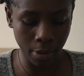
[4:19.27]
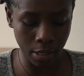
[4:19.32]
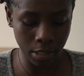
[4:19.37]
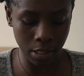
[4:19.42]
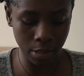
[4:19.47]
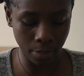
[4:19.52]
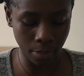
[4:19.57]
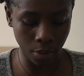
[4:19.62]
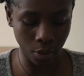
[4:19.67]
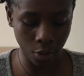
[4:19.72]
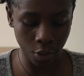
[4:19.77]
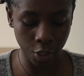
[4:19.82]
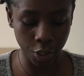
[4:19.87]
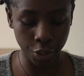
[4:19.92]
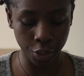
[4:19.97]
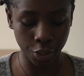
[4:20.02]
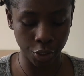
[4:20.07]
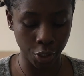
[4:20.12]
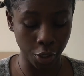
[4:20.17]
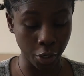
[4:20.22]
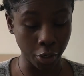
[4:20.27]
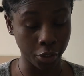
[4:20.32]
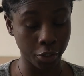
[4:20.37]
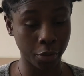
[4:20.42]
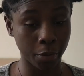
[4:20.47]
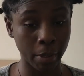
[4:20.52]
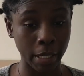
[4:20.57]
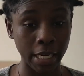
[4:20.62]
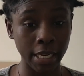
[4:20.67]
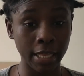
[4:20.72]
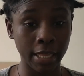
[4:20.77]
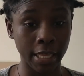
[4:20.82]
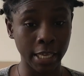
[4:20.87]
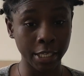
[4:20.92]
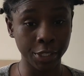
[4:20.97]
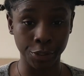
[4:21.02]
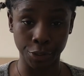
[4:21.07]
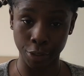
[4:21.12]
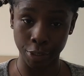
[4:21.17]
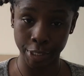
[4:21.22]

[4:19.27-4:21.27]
possible because you're doing this